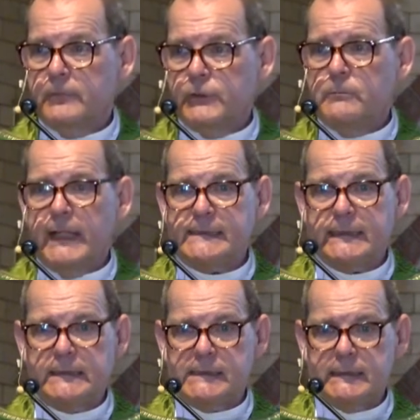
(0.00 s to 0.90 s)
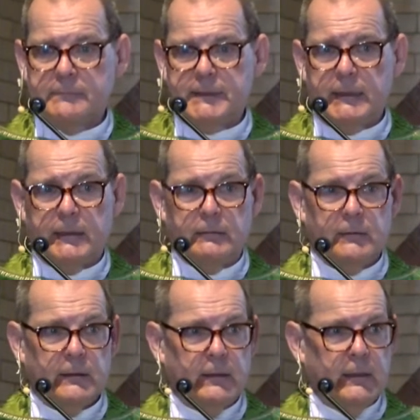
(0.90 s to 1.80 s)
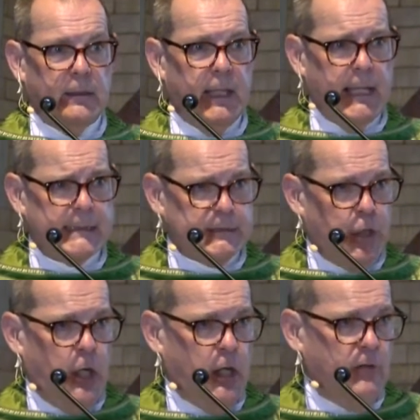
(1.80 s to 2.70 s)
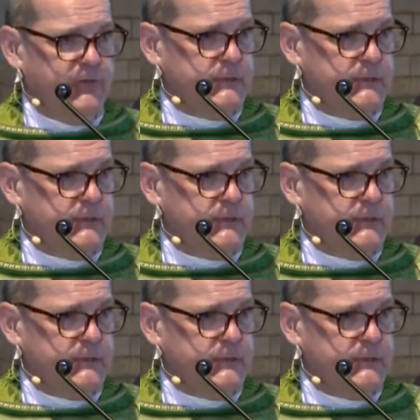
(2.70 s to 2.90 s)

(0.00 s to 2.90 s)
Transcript: You might say the same thing. He's gone off